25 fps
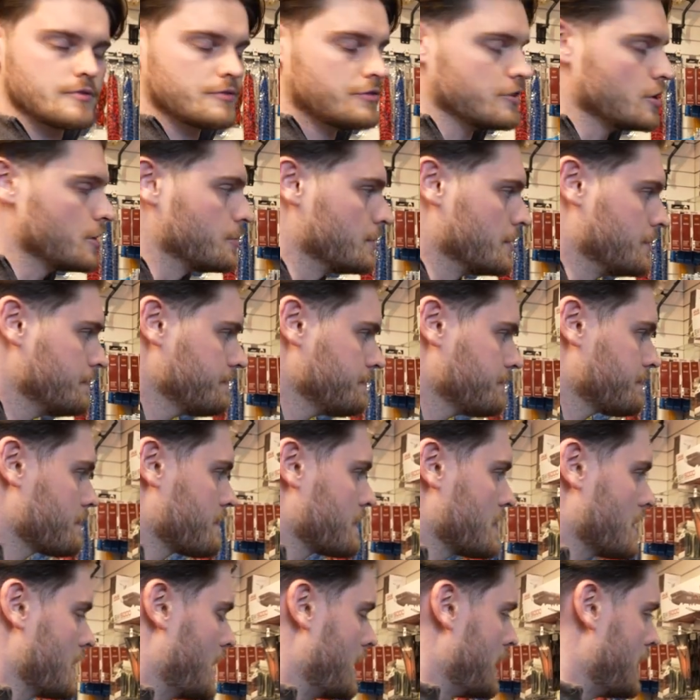filming,
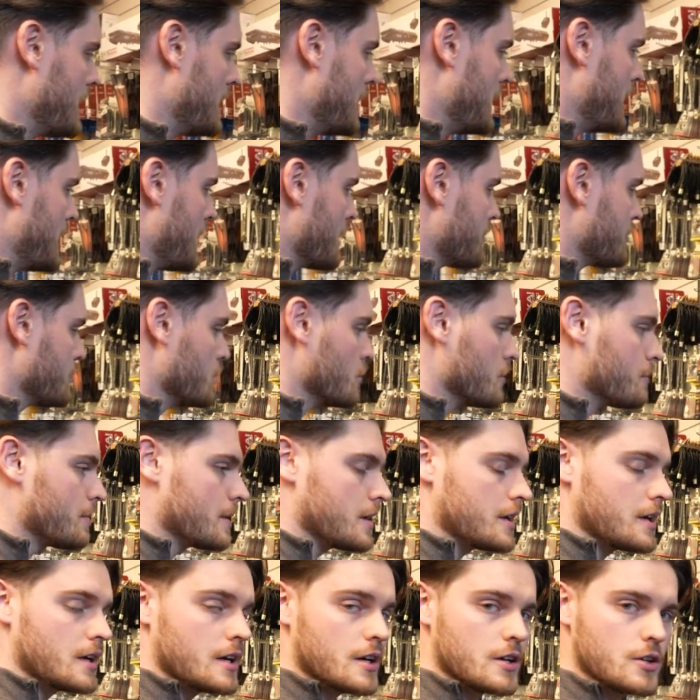I thought it'd
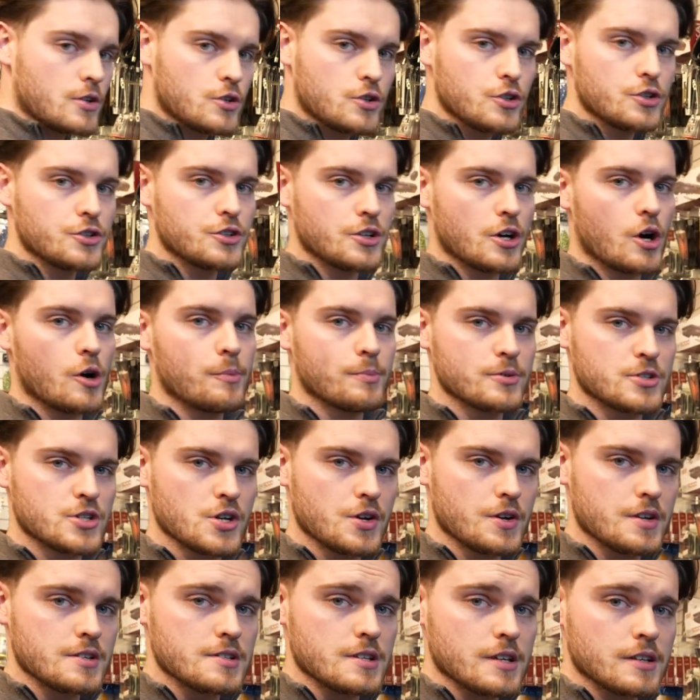be a good
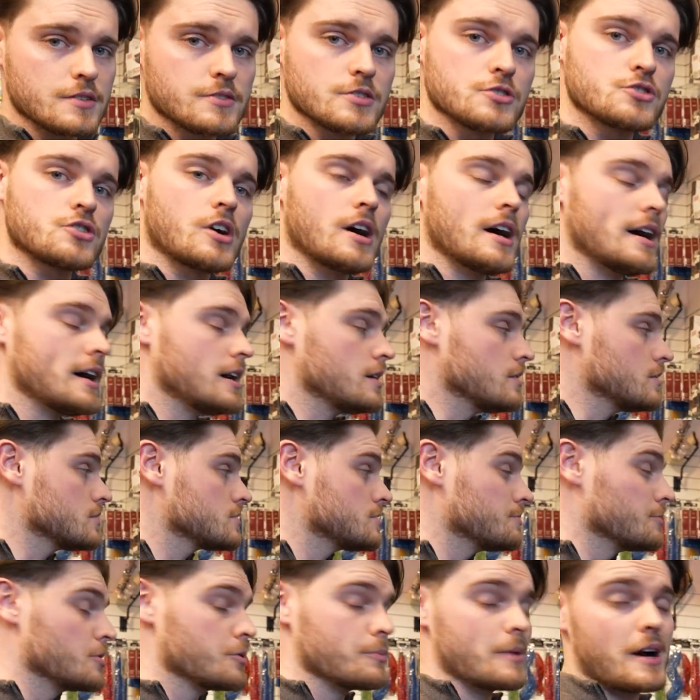opportunity to try out
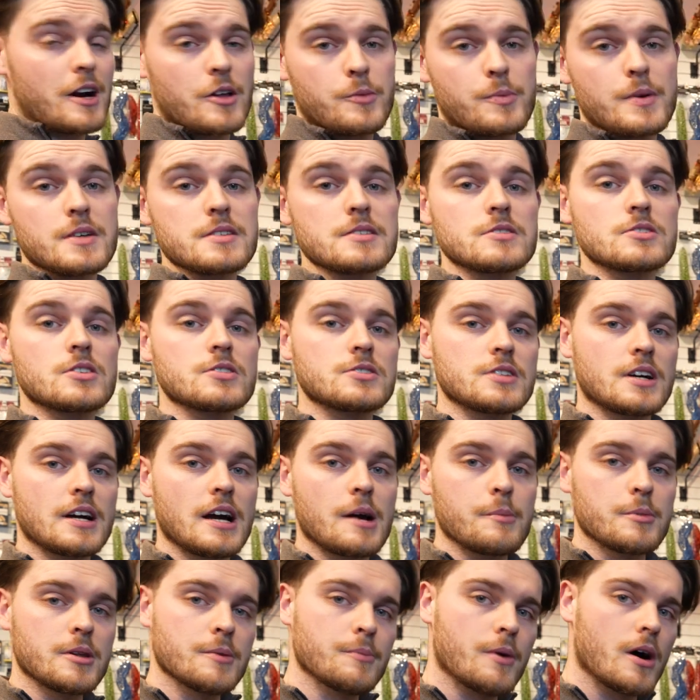some new mouthpieces because I
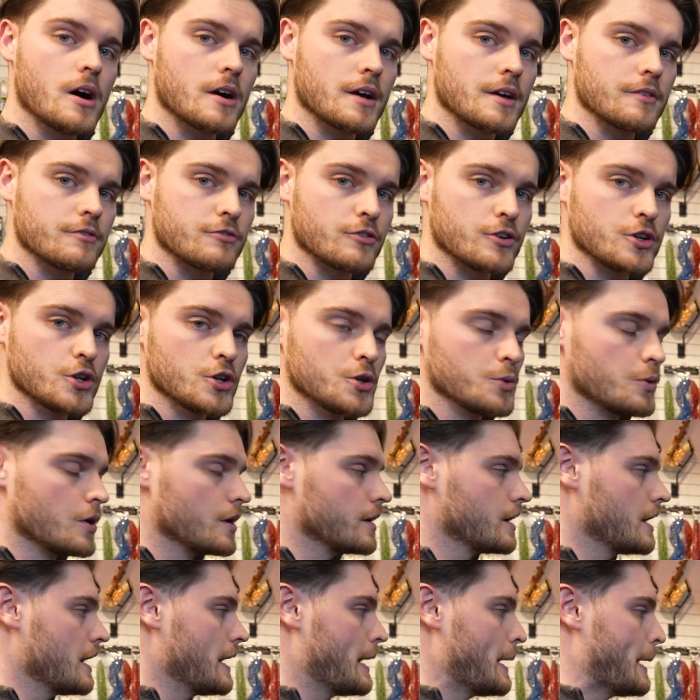am in the market for a new
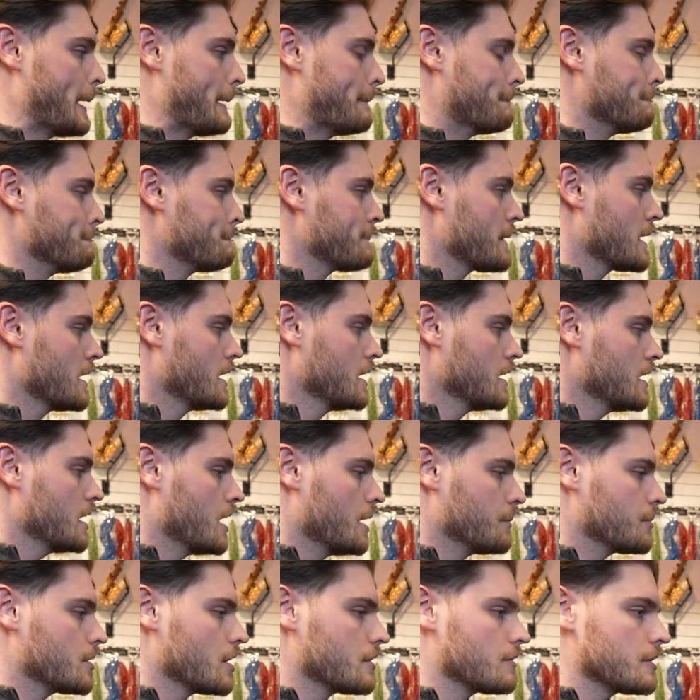one. I'm
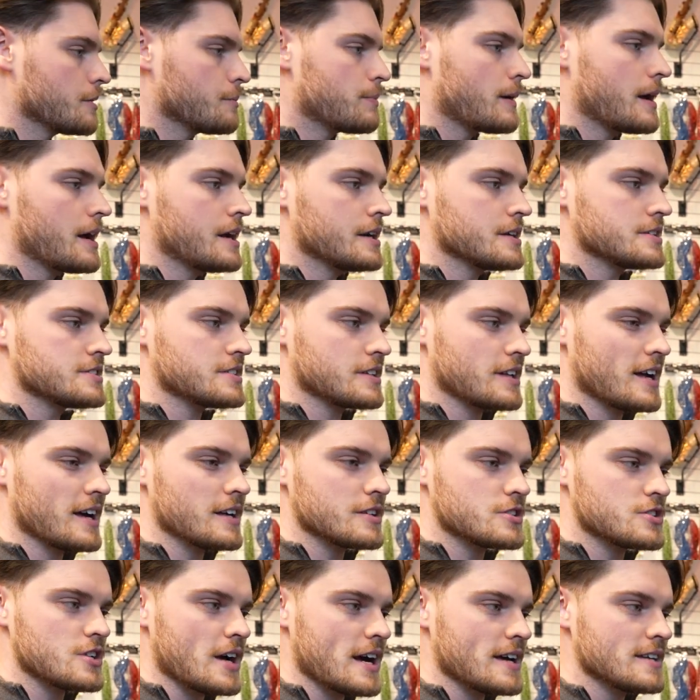currently playing a
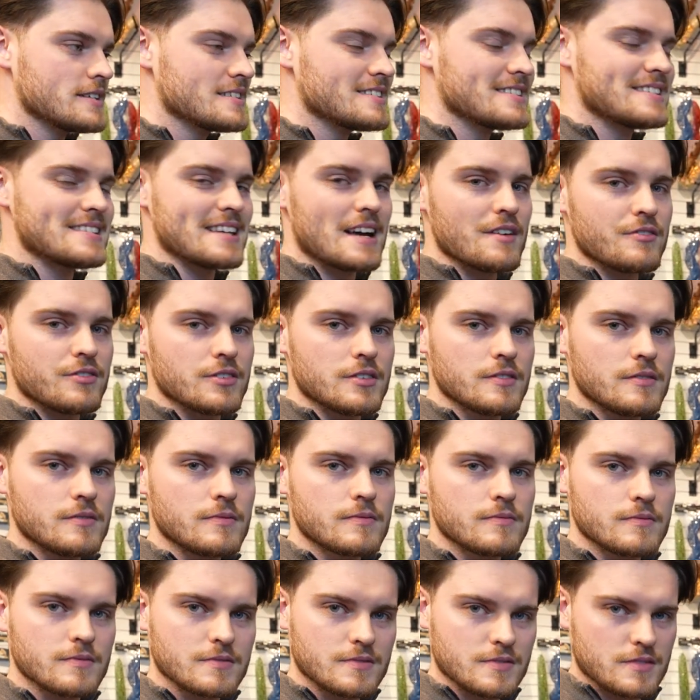Select Jazz 7,
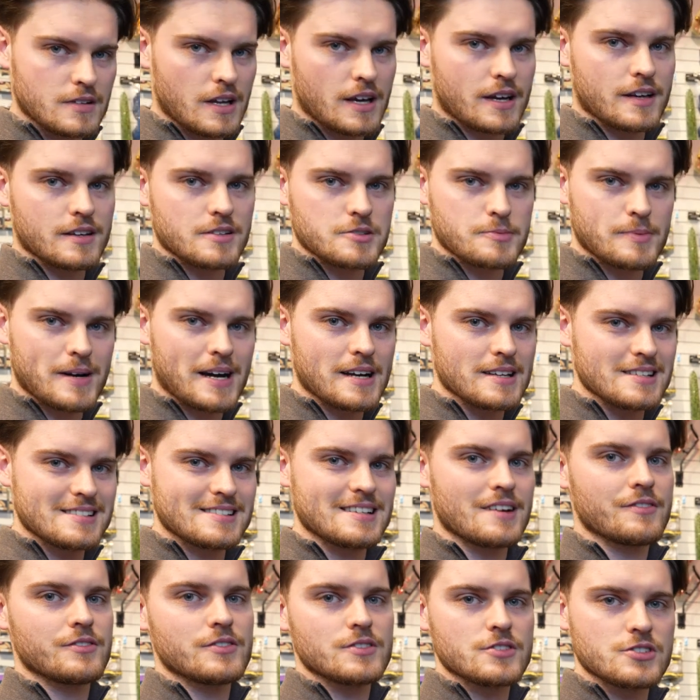like it's about a
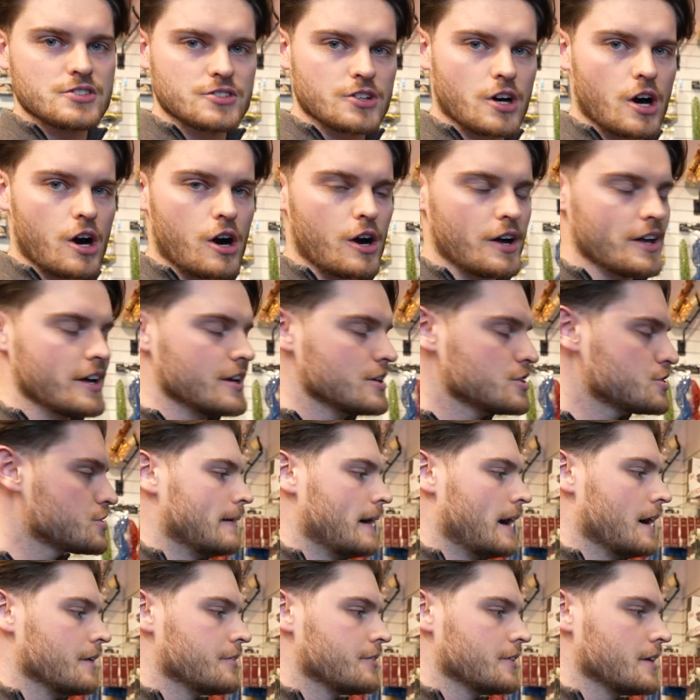7-star-ish.
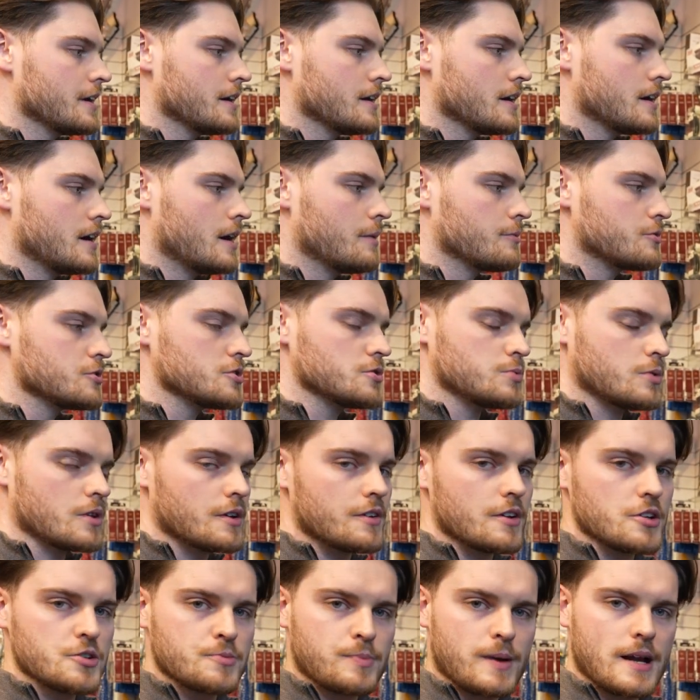I think I'm just one
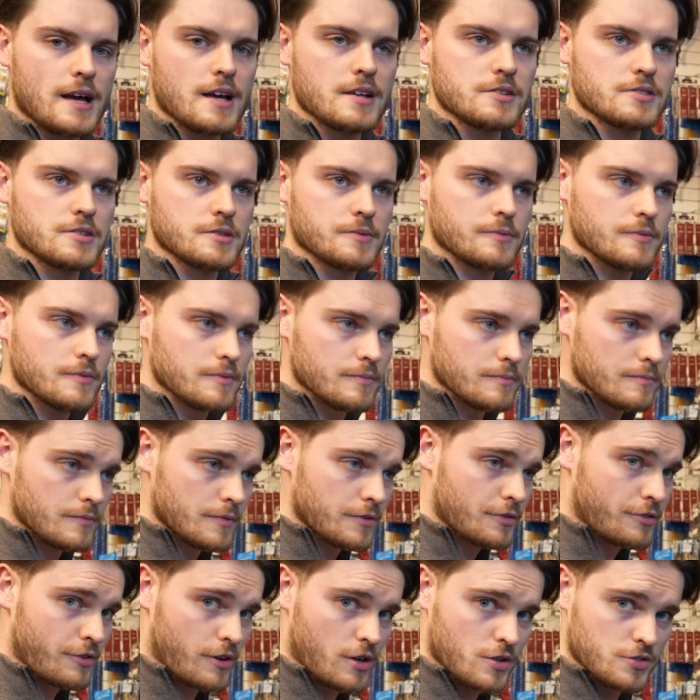of those players that
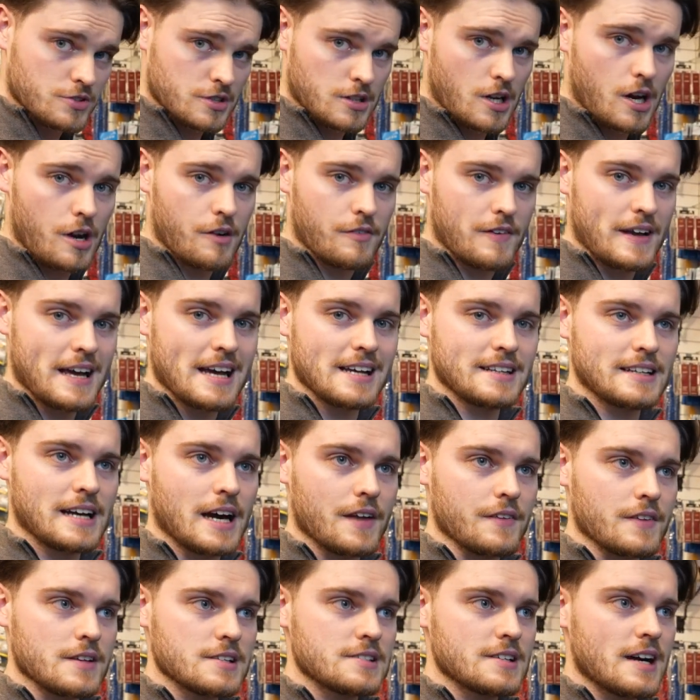throws a lot of air
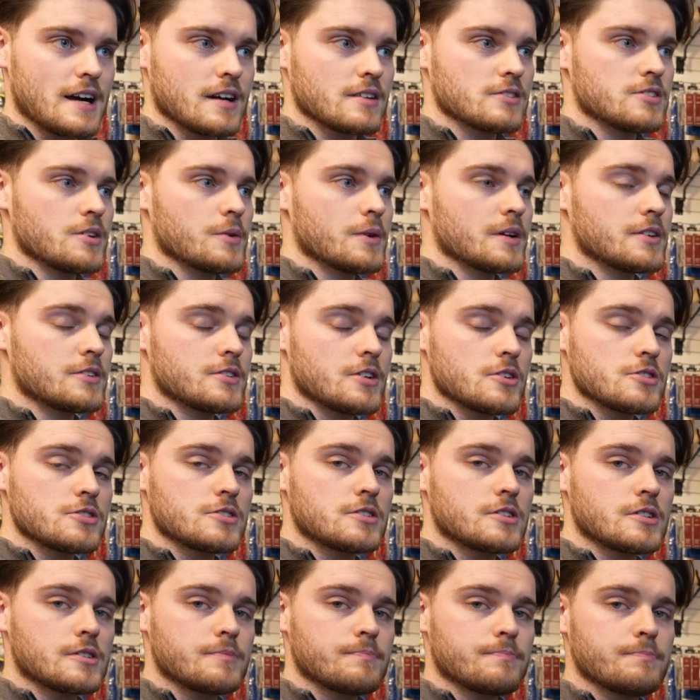down the sax, so it does
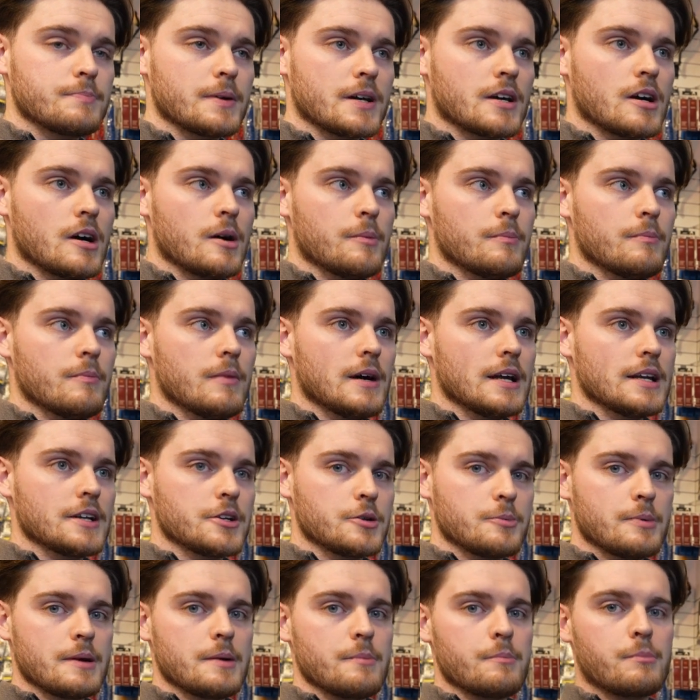become a
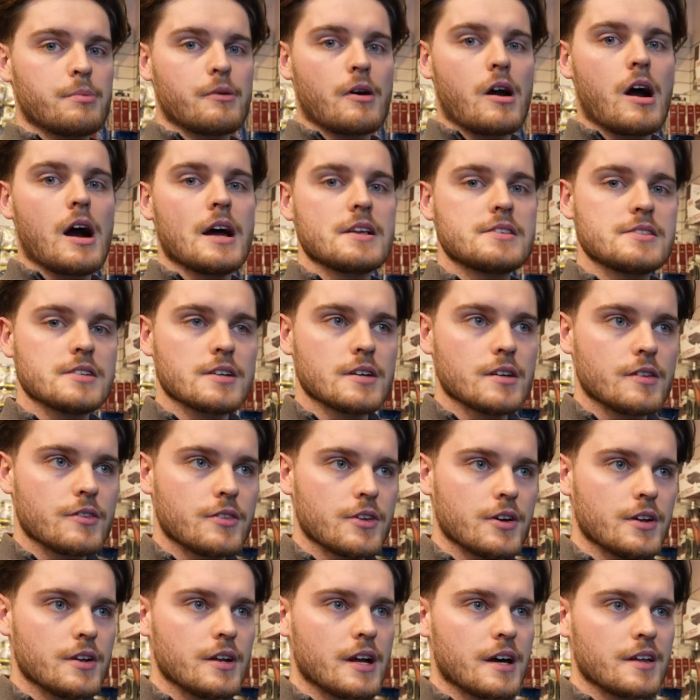little bit brighter
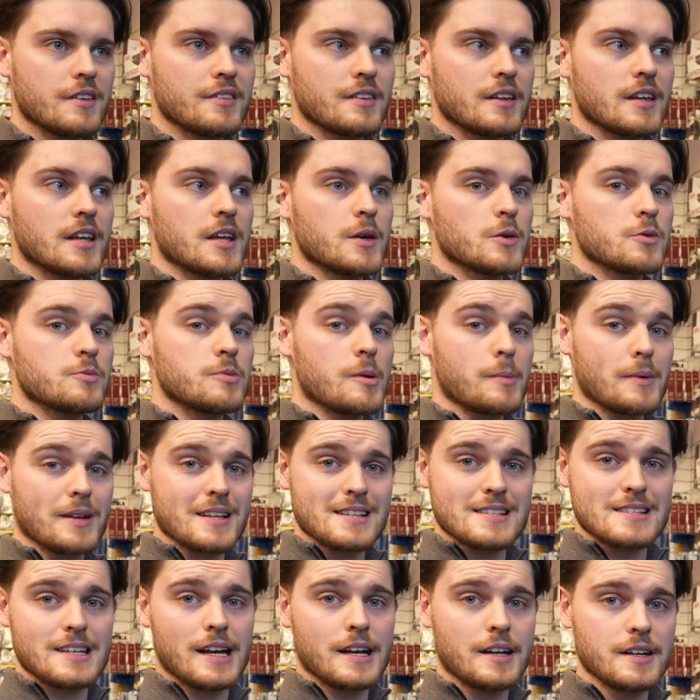than I think it was probably
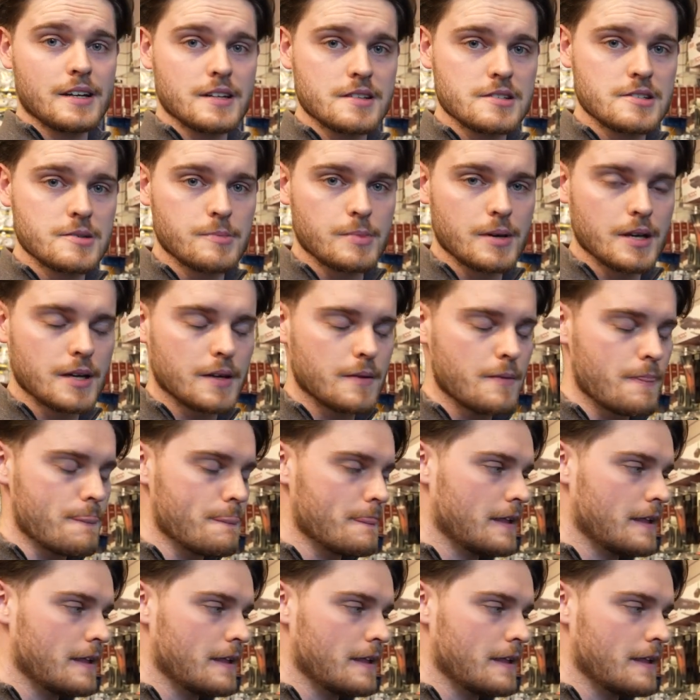intended to be.